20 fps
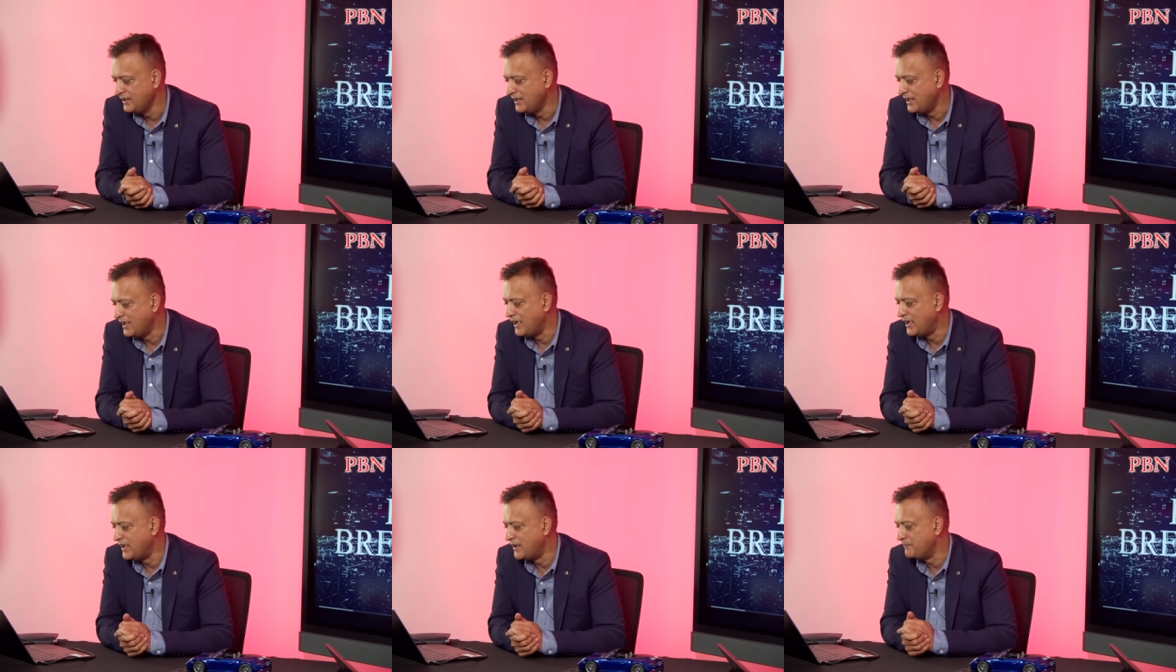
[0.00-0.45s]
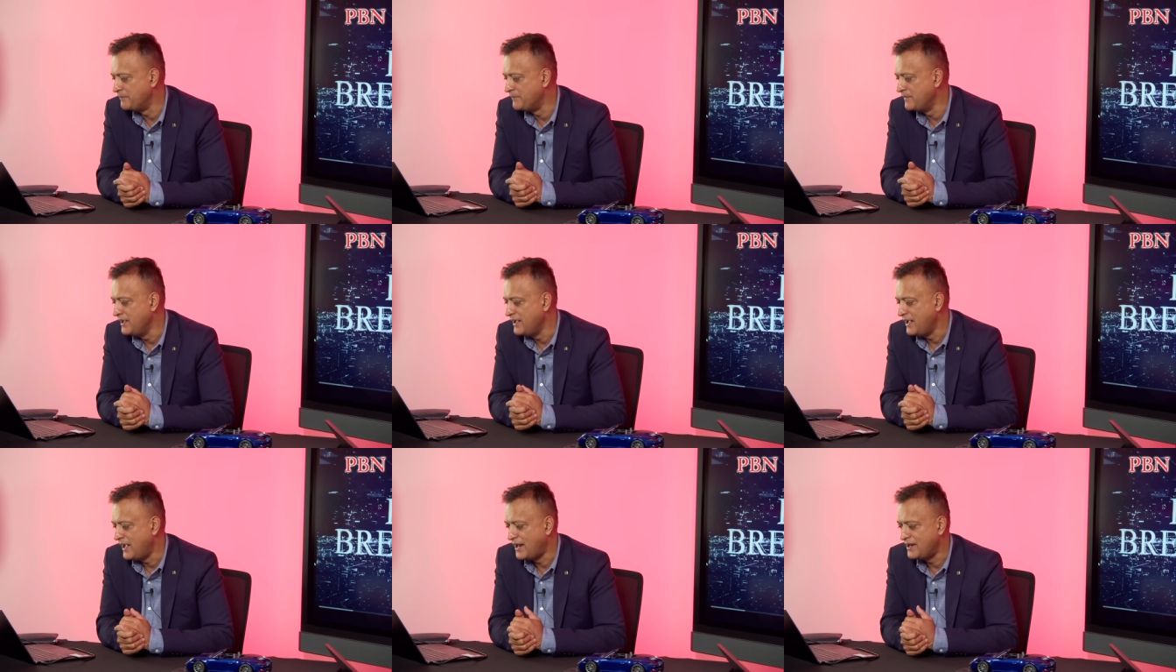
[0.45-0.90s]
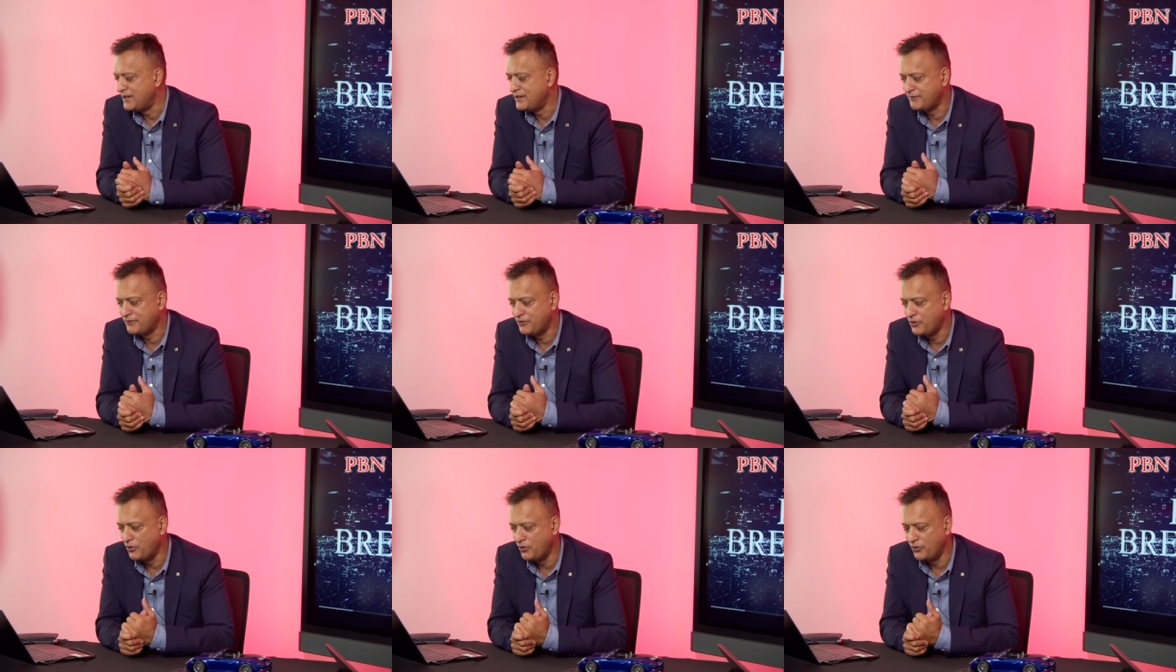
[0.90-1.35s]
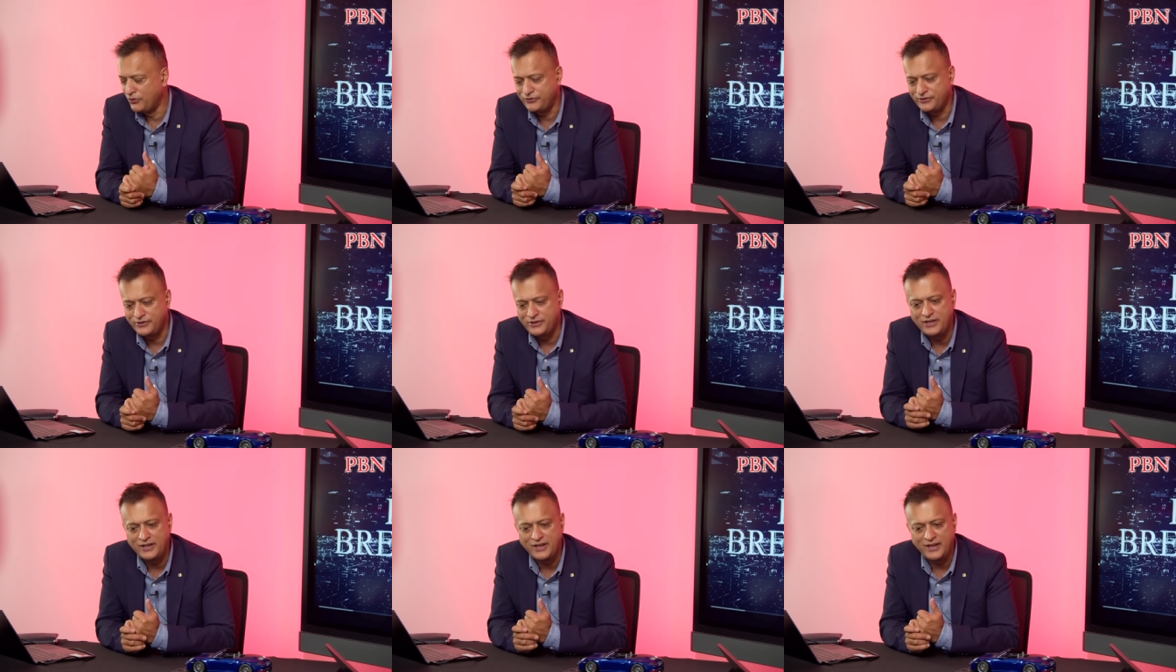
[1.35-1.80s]
Um, and of course,
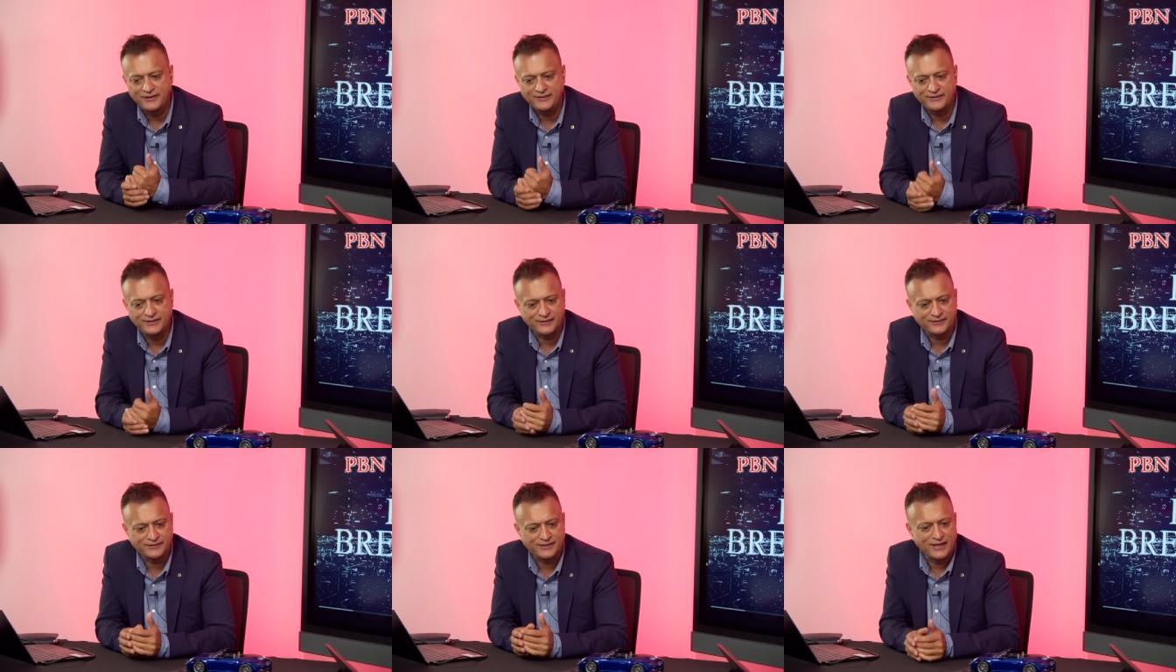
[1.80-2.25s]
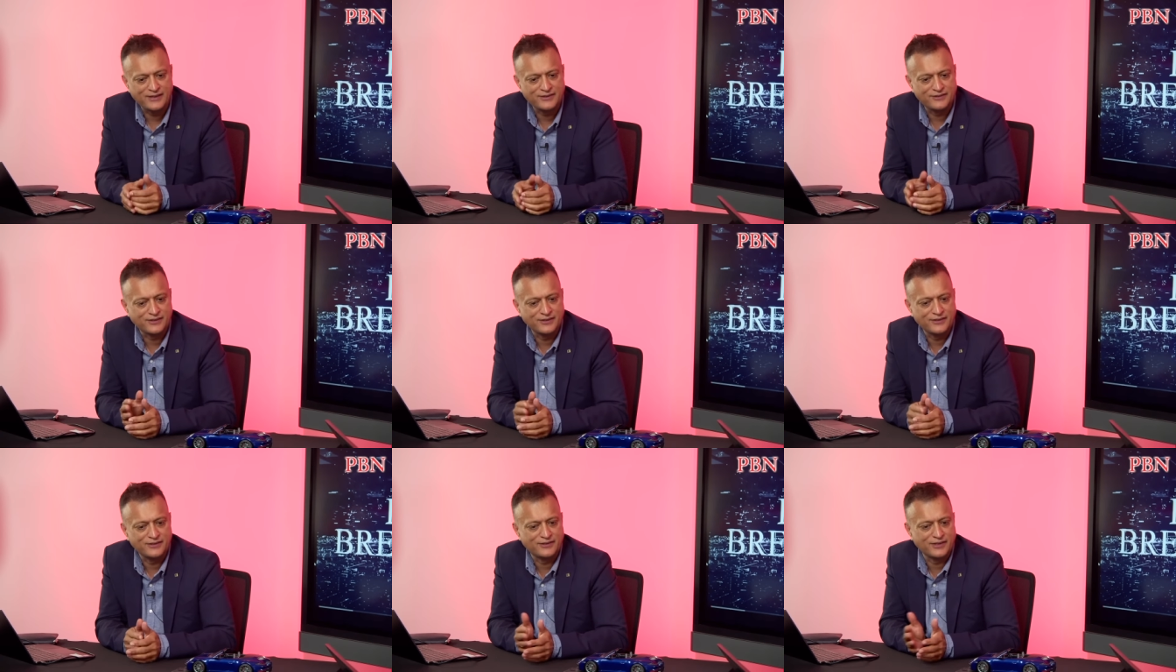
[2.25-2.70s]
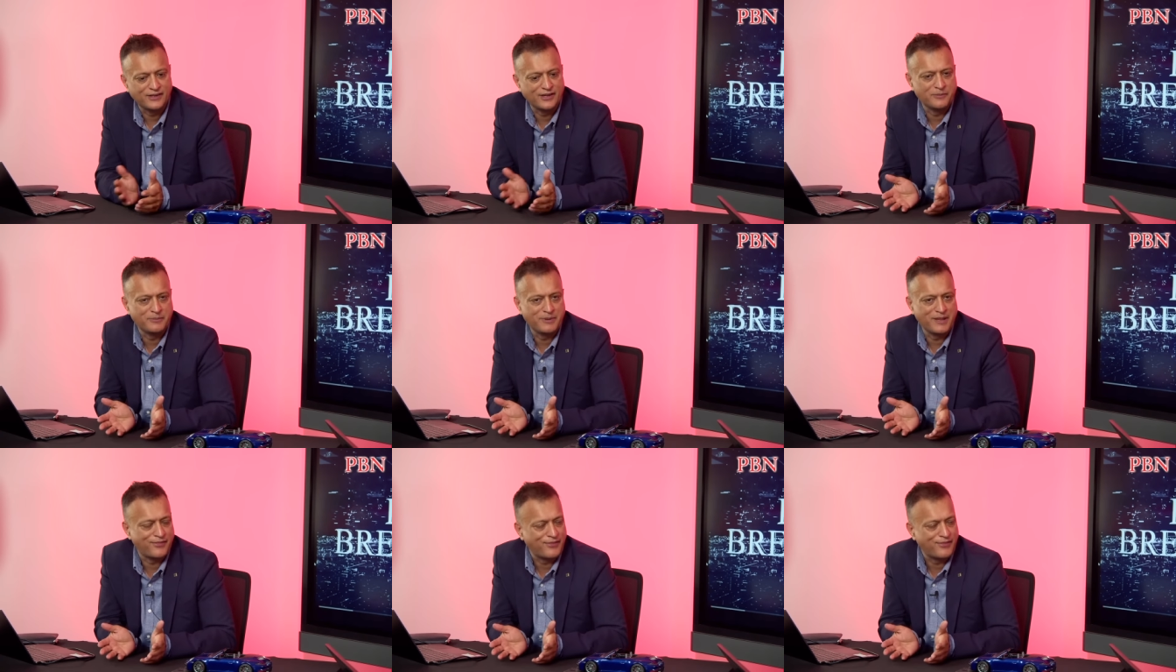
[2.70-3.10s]
lease extensions are going to be a